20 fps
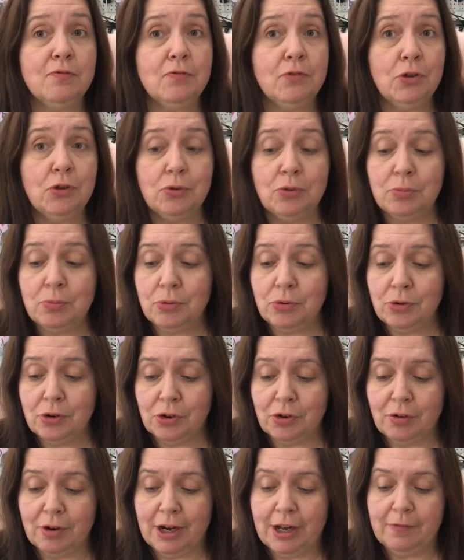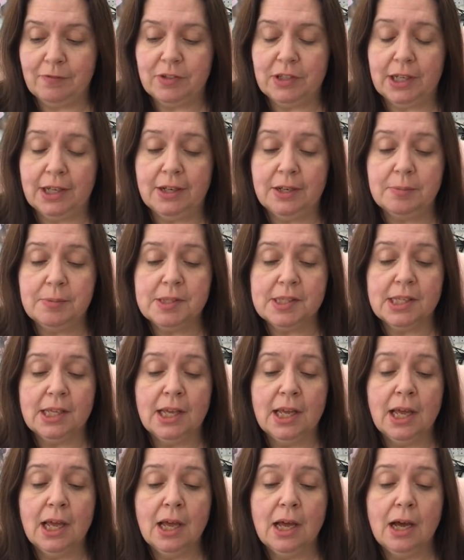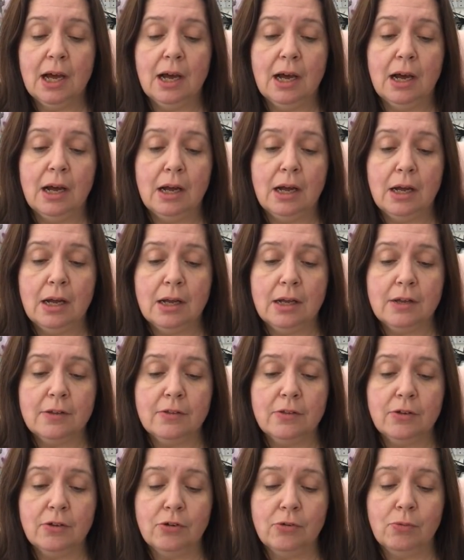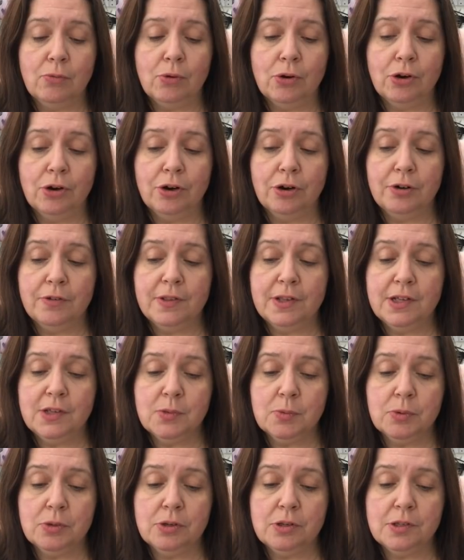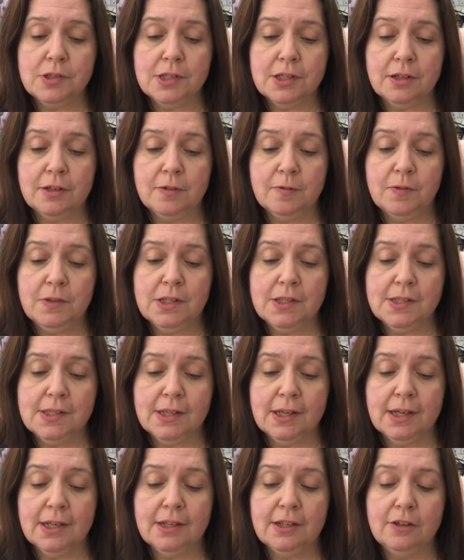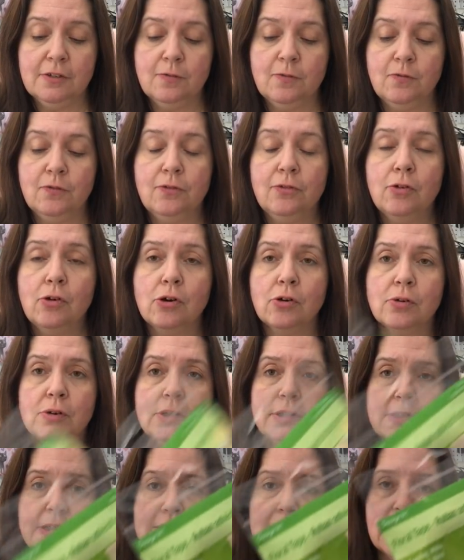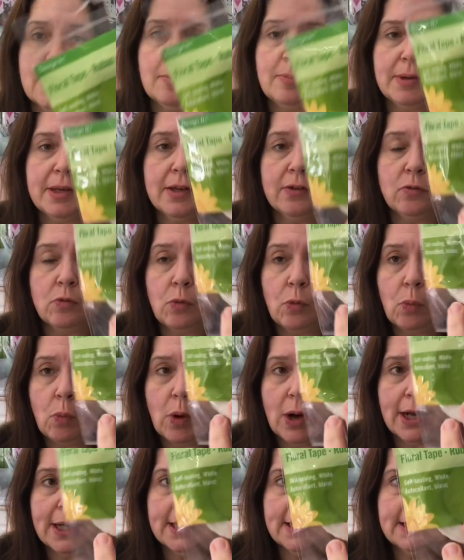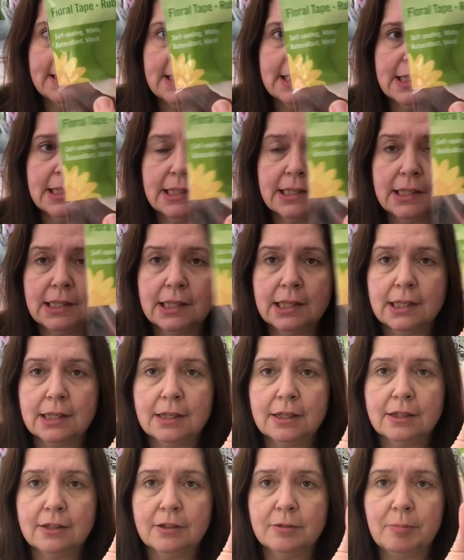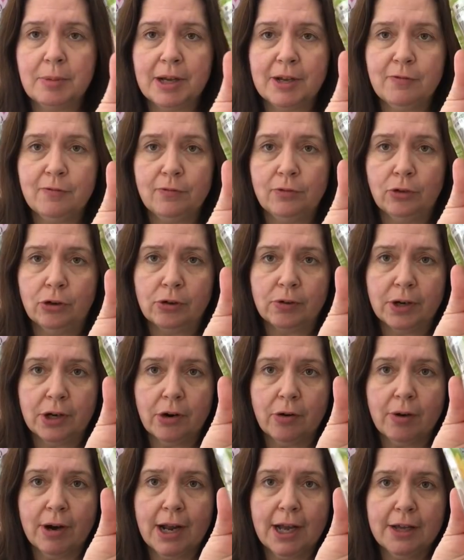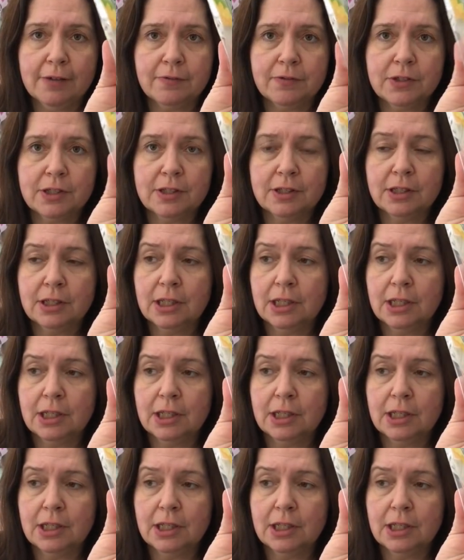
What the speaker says: a few more craft items. There were these rolls of Design It floral tape in white, the Biflora Craft.